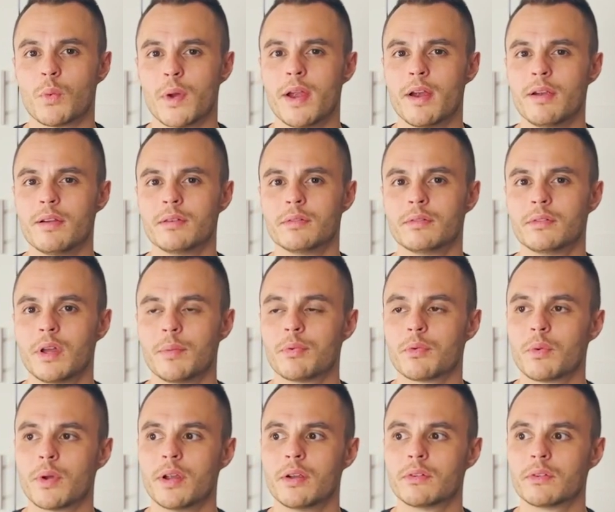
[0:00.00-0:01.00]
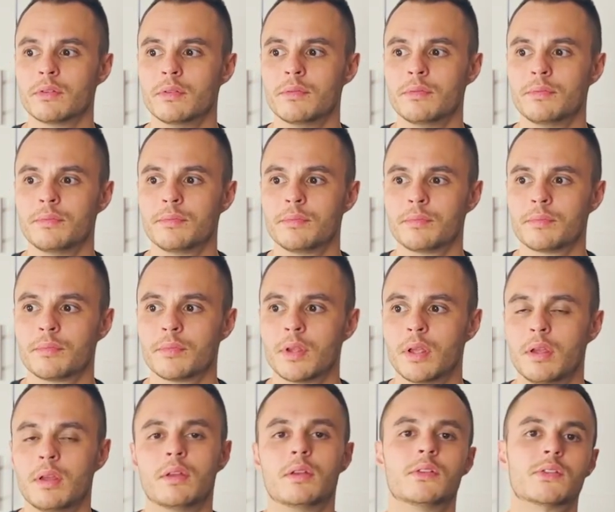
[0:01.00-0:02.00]
Tupperware? Tupperwares.
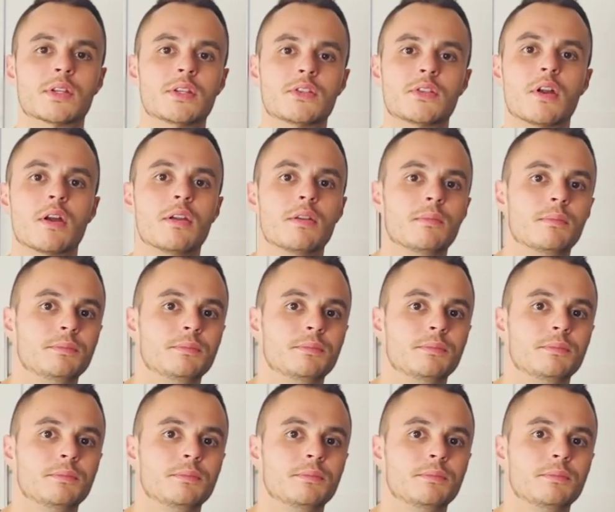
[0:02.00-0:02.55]
Let's get